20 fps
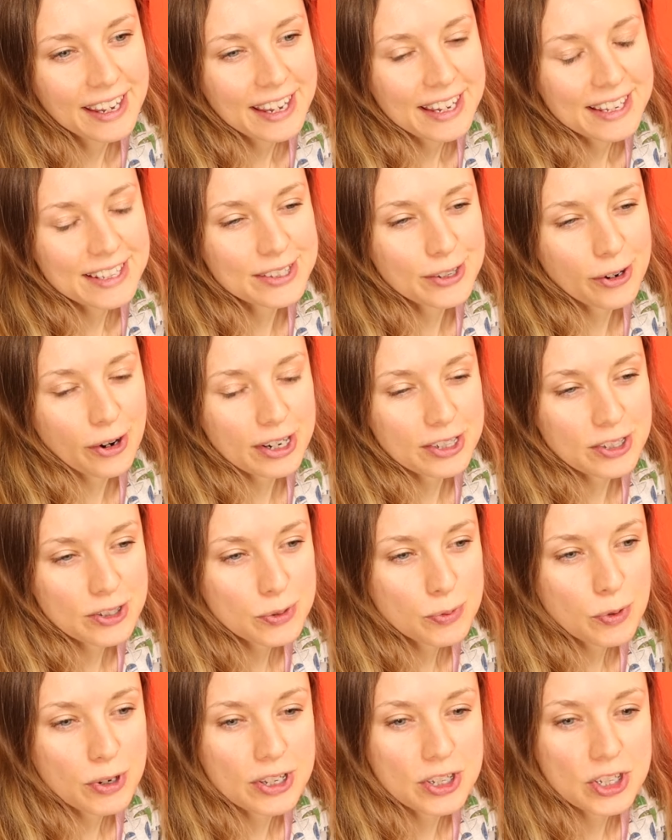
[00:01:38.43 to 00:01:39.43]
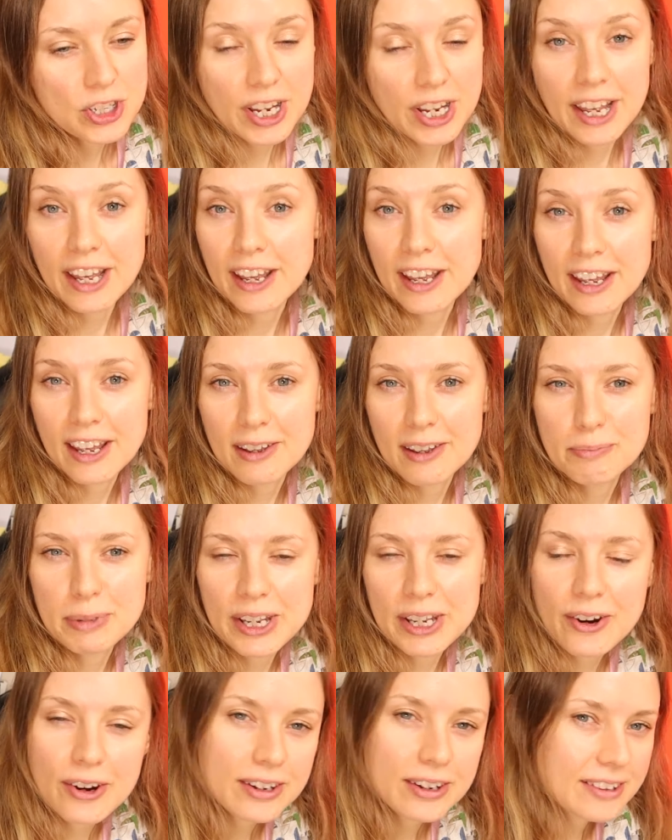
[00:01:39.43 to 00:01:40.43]
So I just want to share a
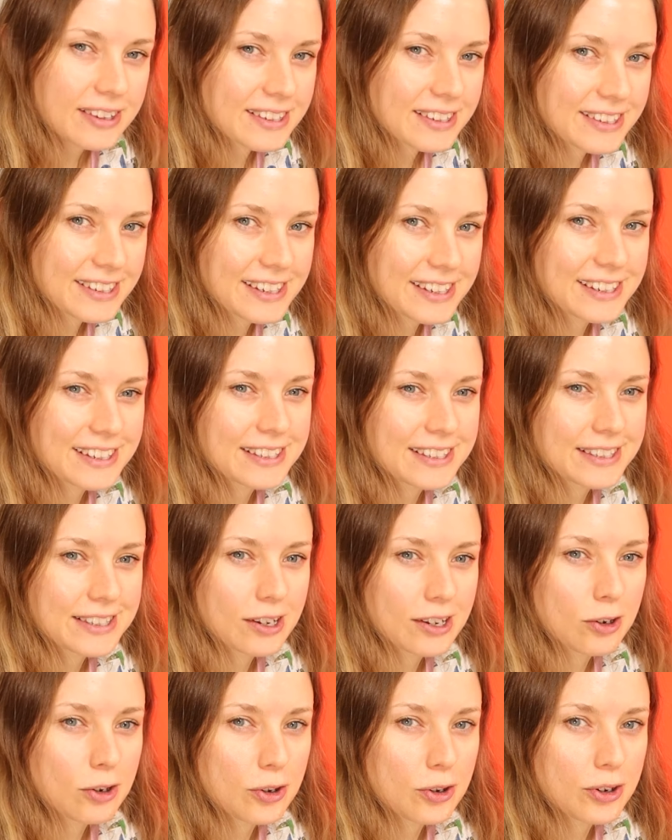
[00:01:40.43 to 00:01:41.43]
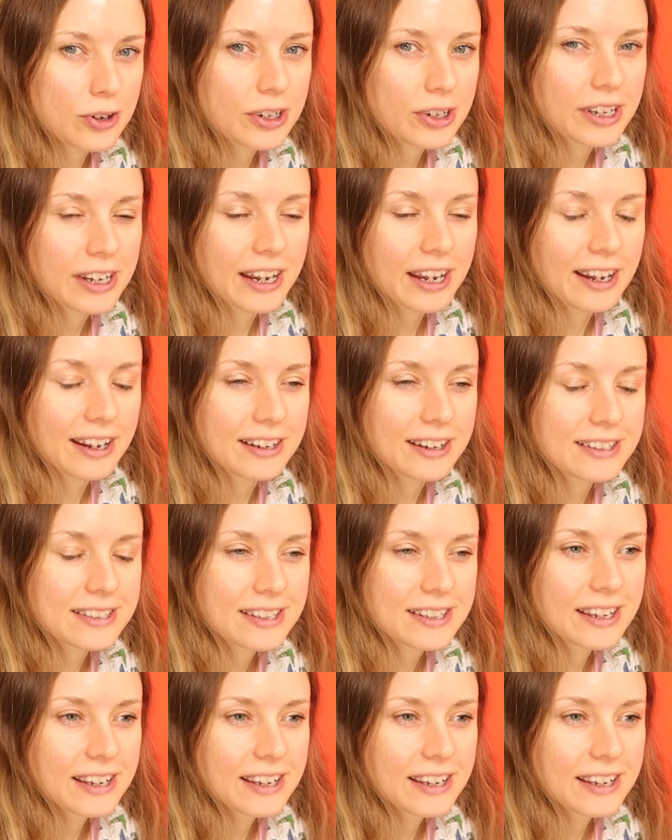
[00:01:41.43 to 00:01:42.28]
behind the scenes look at